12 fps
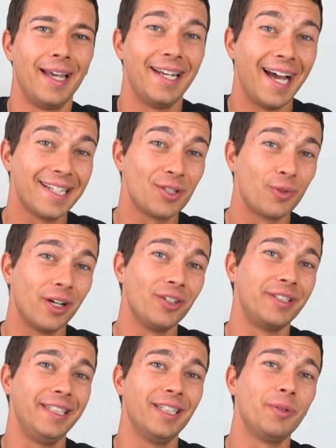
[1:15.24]
And as a
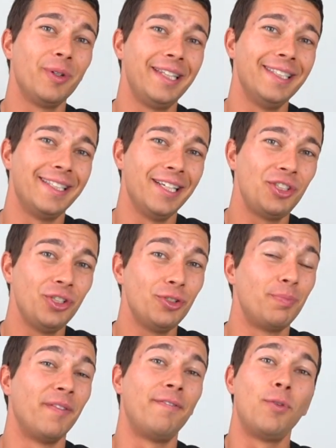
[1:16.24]
runner dealing with these
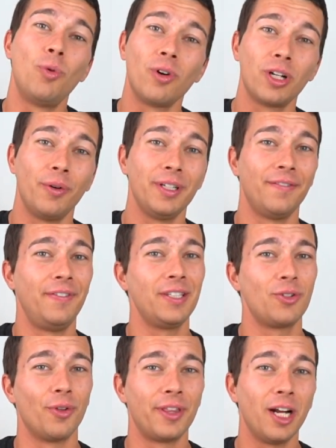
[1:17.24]
issues before going to
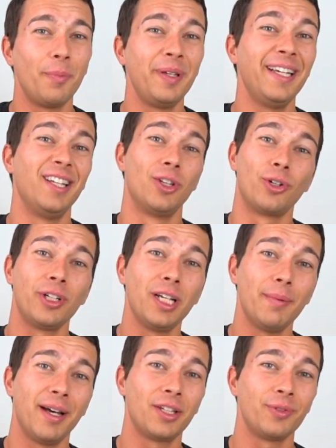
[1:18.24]
physical therapy and
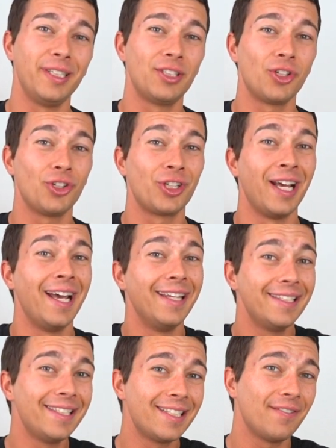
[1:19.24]
learning about the research,
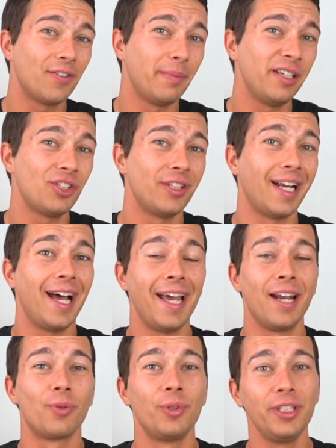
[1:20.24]
this is information that I
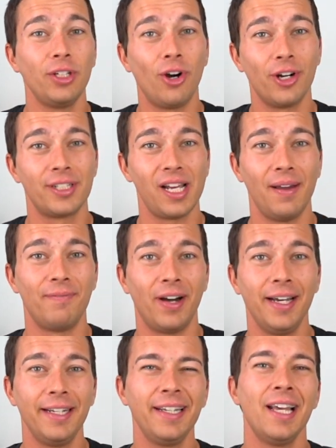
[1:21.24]
had a really hard time
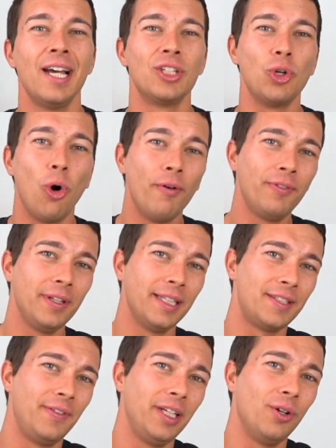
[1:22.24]
finding, so hopefully
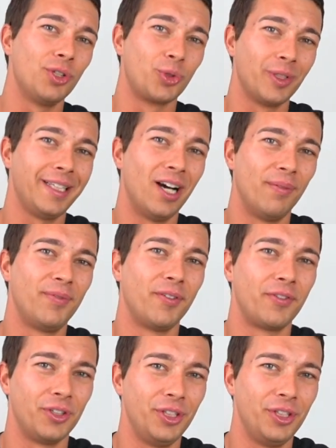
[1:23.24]
this video is really helpful for